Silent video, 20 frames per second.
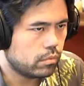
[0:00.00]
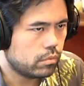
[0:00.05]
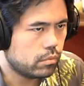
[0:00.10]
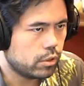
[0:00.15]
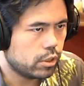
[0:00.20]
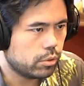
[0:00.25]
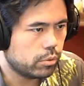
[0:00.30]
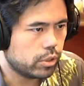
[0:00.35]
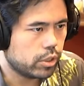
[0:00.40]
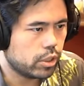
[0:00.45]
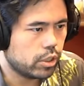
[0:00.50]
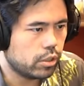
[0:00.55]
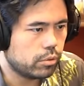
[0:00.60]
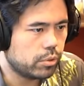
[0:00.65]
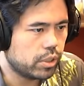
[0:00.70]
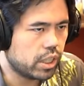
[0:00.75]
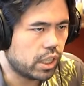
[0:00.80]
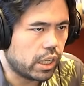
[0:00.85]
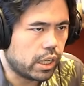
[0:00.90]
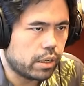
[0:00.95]
There we go. We
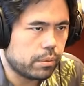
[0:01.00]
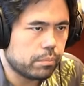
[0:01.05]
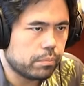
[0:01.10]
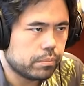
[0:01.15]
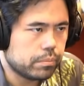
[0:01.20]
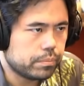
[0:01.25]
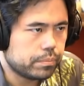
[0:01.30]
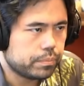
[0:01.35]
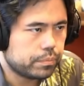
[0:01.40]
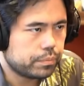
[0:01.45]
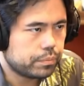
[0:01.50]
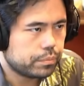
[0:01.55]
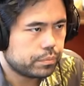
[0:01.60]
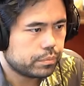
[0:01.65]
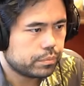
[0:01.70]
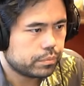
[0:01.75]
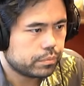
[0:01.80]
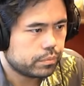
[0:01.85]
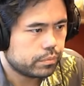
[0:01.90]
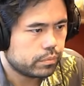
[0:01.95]
got him.
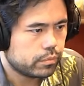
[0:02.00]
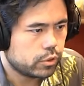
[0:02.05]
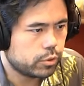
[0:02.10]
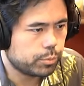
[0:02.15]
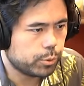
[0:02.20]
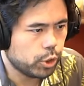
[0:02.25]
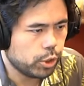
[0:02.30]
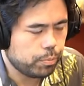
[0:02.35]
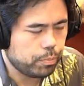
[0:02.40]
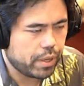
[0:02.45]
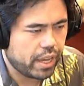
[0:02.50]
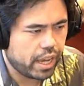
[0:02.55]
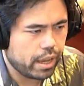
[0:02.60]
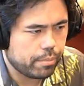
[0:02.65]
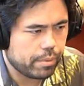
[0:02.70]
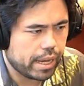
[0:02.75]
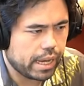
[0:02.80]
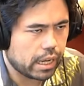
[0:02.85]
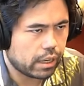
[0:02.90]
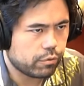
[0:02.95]
Some good
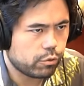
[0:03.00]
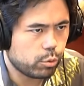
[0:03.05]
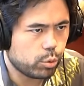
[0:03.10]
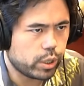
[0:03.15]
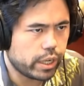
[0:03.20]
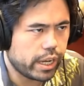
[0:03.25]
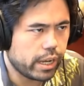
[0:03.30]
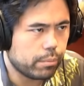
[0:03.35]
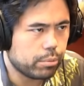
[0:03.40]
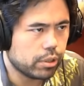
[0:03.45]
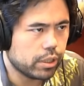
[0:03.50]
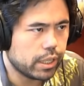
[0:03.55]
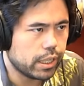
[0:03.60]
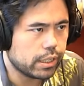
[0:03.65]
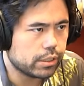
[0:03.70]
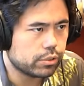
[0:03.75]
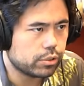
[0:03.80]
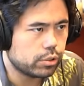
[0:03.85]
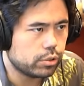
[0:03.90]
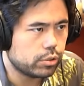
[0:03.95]
payback for what happened
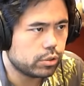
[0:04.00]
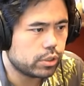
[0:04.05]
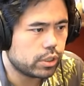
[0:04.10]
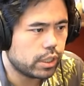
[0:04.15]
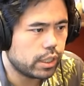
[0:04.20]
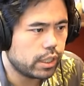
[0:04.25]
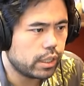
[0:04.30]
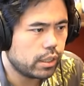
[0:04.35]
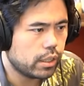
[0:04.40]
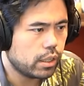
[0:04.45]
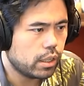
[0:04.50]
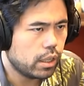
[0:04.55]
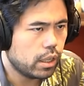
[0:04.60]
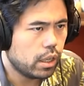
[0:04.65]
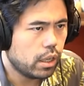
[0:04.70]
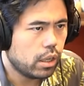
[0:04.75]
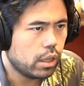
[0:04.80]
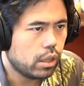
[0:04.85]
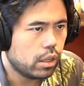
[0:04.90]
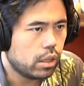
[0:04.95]
last Tuesday.
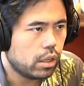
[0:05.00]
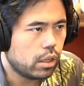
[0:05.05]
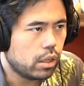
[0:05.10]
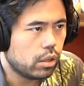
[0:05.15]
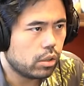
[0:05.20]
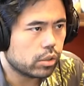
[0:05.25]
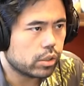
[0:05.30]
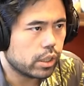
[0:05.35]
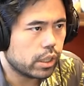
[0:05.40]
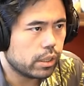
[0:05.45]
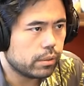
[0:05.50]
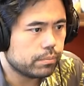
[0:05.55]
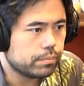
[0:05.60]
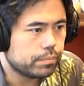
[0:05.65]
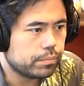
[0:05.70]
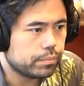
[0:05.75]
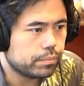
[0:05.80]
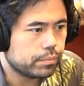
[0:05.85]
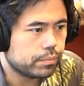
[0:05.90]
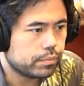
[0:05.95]
Okay.
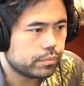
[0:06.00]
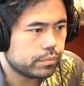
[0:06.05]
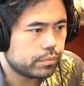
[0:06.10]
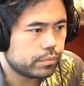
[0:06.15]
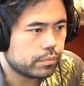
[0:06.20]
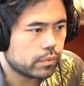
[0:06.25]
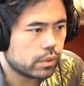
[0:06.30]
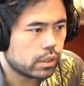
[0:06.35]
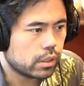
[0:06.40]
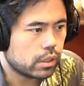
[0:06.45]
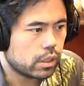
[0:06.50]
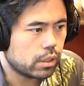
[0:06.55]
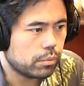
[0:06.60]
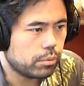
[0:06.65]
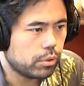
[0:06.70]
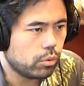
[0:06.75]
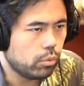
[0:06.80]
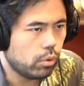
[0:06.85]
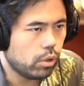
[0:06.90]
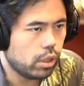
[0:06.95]
King
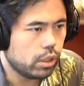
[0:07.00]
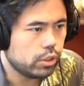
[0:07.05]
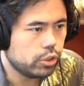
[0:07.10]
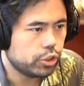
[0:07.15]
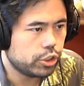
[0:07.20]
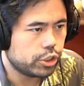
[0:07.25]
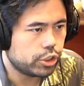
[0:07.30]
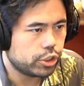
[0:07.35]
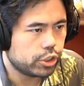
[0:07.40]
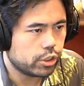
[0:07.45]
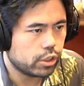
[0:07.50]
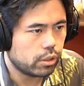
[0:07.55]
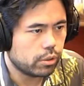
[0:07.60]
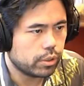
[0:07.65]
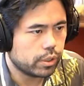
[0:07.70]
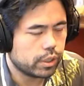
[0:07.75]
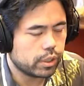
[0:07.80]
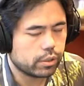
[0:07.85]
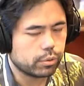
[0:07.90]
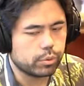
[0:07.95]
B1, GG.
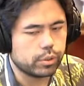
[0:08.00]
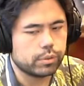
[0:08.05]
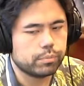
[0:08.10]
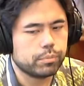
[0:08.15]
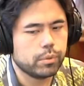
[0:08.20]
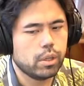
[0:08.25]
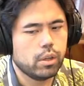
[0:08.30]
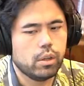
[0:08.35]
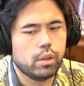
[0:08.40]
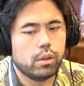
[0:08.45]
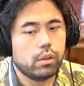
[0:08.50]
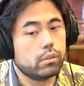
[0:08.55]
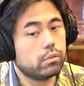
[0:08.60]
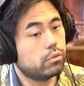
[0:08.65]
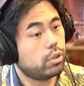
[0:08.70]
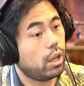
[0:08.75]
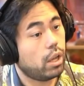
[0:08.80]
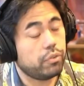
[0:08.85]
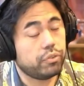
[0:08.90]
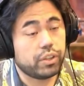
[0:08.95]
Already right, get the win
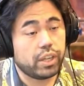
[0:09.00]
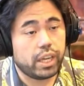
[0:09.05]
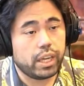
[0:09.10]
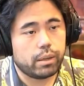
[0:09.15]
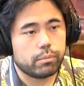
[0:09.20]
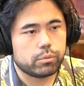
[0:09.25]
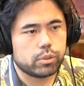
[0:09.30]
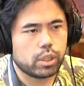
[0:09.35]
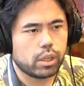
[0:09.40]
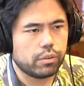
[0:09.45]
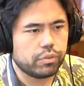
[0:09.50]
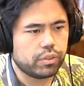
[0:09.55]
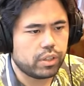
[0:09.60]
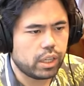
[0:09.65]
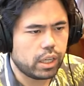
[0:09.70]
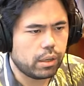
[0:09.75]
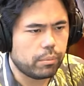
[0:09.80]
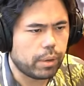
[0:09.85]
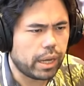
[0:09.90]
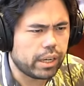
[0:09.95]
tough game tough
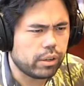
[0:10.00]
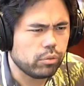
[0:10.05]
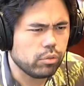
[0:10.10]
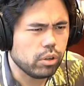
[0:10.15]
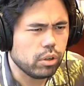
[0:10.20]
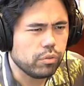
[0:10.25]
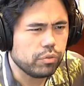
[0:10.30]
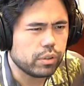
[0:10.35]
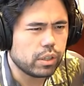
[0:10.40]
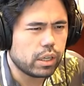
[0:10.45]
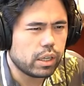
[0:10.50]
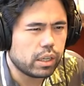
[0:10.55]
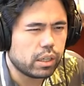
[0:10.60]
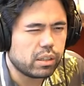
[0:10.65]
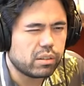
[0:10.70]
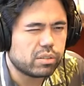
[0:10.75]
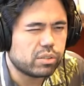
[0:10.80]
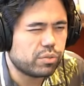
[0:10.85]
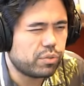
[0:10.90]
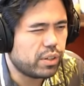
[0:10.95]
game I don't know if, uh,
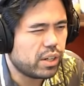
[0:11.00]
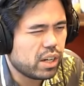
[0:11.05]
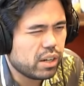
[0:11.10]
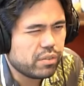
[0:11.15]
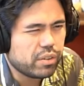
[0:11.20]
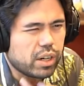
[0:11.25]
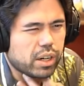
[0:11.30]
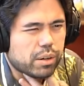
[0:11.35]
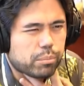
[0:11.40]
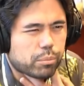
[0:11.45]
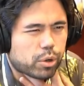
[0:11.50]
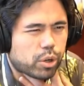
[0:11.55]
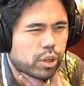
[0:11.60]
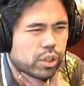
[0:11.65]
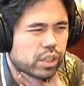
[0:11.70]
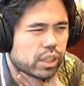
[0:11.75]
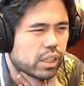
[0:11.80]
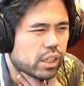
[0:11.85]
it's very very murky